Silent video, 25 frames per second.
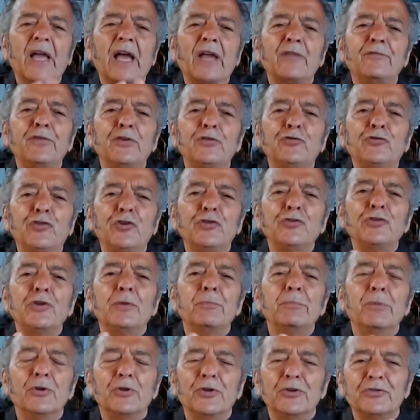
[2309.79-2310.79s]
at Virginia
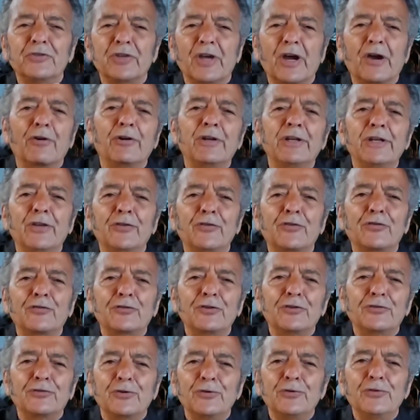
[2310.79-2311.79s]
Military
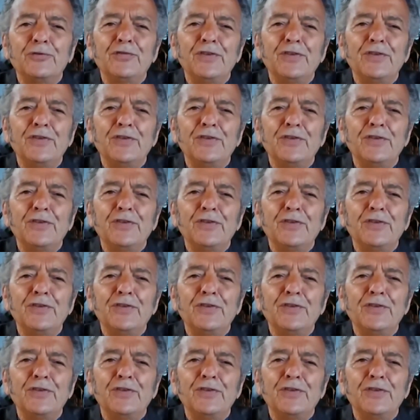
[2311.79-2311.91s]
Institute,